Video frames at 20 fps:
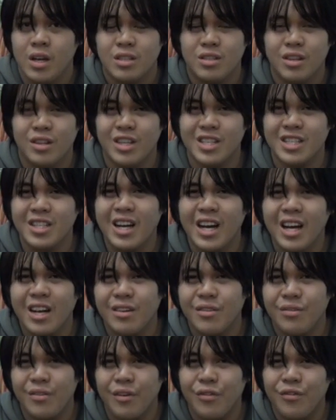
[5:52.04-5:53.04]
So this
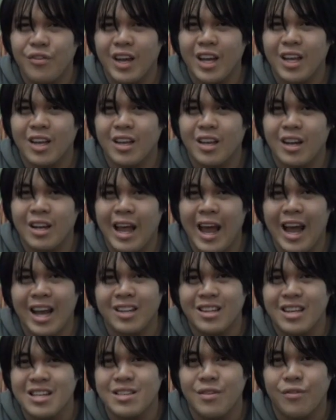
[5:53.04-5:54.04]
kind of effect can
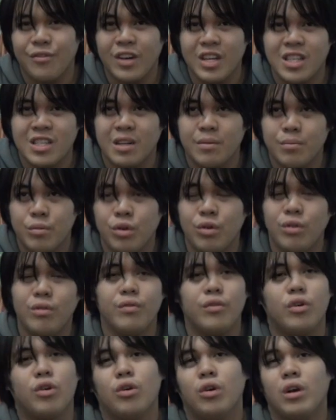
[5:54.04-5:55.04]
act as a finishing
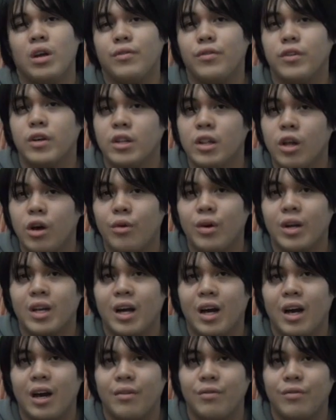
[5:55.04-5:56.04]
move, or if you're low on
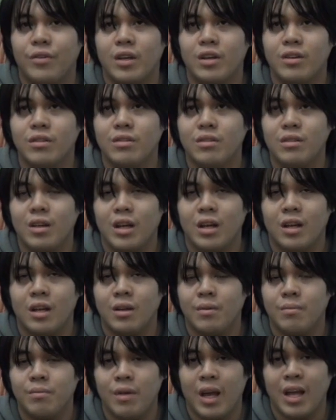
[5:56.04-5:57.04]
card field
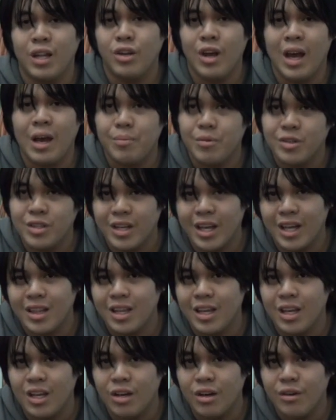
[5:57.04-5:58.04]
and you happen to
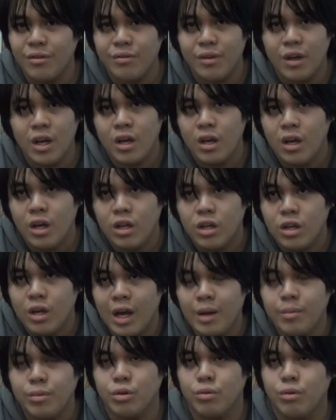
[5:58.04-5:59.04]
get the hit off,
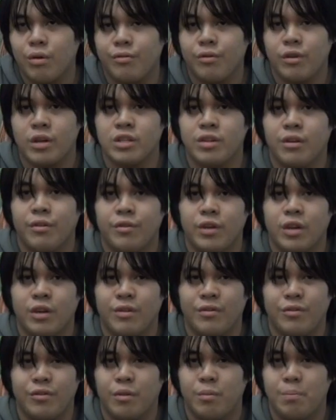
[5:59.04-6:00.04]
you're able to refresh your
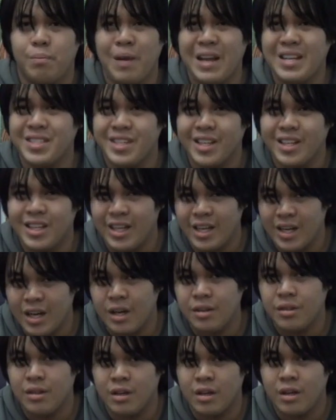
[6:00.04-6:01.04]
field for basically
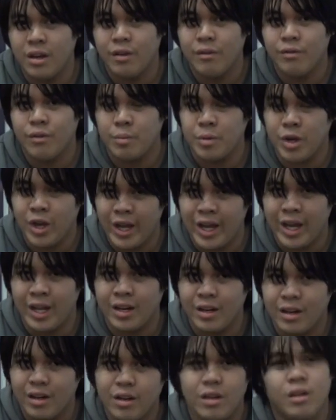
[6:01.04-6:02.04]
nothing from your
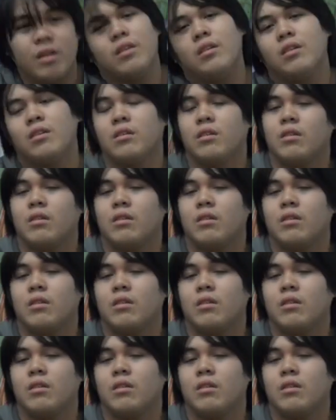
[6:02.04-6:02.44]
hand.